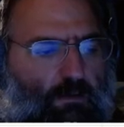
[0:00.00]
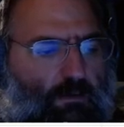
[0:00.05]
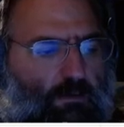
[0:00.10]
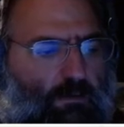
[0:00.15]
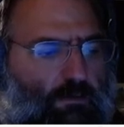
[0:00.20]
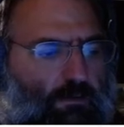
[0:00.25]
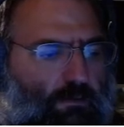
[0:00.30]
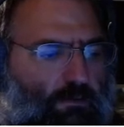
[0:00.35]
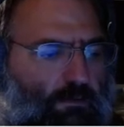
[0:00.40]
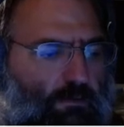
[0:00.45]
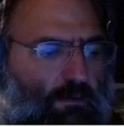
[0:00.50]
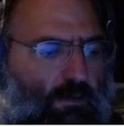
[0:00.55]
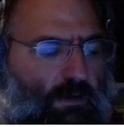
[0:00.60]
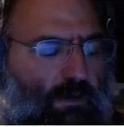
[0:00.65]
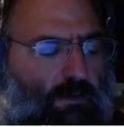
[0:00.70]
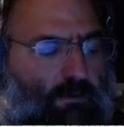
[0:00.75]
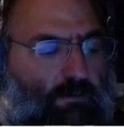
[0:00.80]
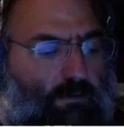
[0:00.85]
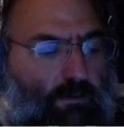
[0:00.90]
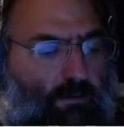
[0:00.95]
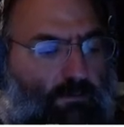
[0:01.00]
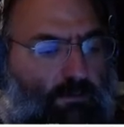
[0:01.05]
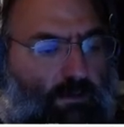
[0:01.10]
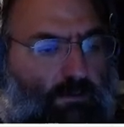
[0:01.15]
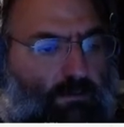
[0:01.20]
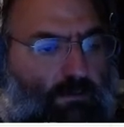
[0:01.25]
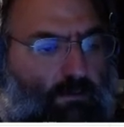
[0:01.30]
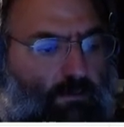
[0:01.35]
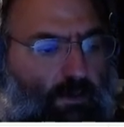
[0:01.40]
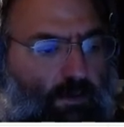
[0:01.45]
Let's do that, see if that's
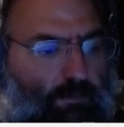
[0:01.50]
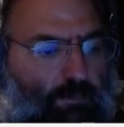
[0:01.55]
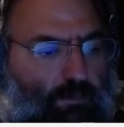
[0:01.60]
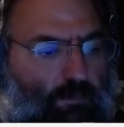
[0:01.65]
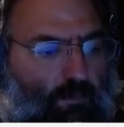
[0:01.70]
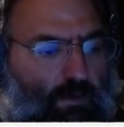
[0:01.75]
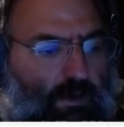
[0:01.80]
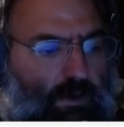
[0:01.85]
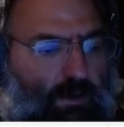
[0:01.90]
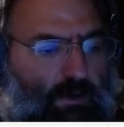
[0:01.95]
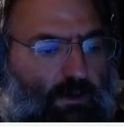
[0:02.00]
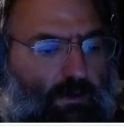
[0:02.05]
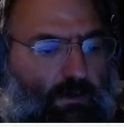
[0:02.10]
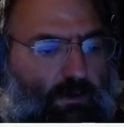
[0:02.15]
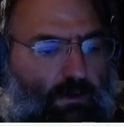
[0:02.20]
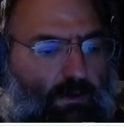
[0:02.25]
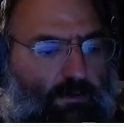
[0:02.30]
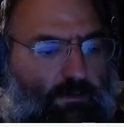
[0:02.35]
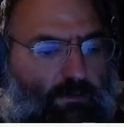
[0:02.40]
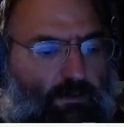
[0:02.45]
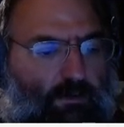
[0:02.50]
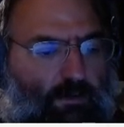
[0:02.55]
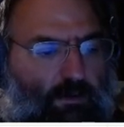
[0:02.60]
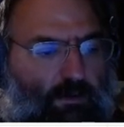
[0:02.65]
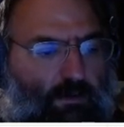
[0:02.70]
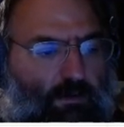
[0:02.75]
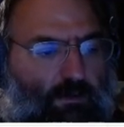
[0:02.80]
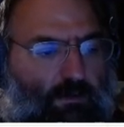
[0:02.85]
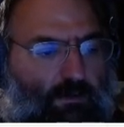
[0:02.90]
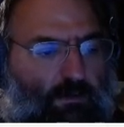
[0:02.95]
the right way. Yes, it
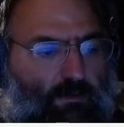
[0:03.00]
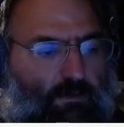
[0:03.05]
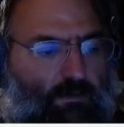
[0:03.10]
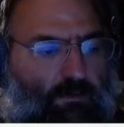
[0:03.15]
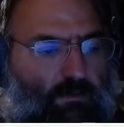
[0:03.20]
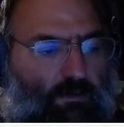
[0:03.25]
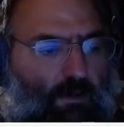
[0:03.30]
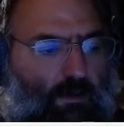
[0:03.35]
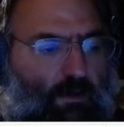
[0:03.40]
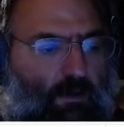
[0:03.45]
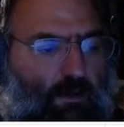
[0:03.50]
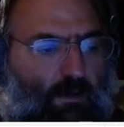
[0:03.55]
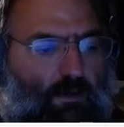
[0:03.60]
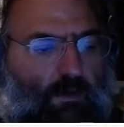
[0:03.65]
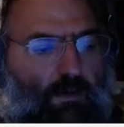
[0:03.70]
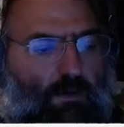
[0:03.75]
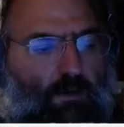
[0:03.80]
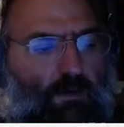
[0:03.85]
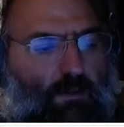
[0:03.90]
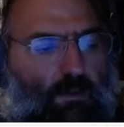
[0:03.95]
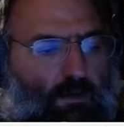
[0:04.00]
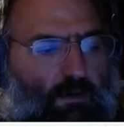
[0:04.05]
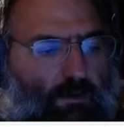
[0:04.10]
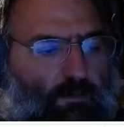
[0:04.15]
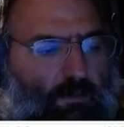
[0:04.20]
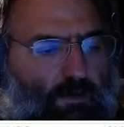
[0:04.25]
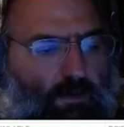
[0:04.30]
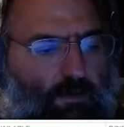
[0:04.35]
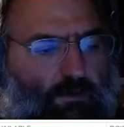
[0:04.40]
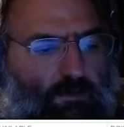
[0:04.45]
is.
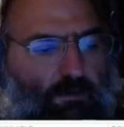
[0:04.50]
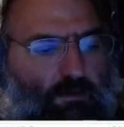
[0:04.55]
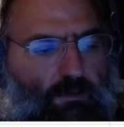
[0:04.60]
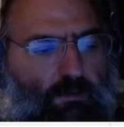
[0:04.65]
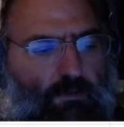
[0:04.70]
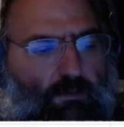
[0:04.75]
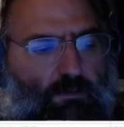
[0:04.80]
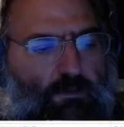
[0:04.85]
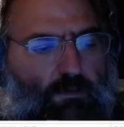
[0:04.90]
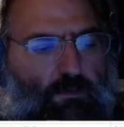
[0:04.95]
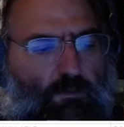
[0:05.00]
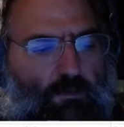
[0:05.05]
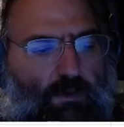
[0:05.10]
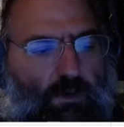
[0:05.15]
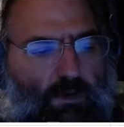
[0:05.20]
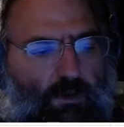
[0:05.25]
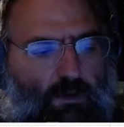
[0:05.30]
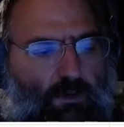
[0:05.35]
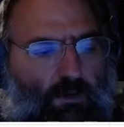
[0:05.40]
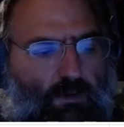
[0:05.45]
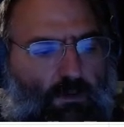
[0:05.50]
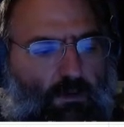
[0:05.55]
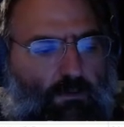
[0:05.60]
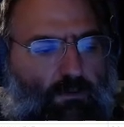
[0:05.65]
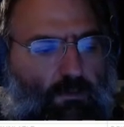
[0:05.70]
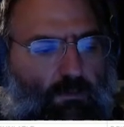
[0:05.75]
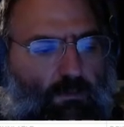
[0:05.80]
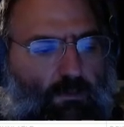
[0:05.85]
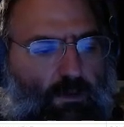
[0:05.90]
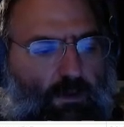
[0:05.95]
Limit 20 or
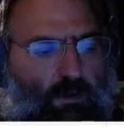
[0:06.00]
20.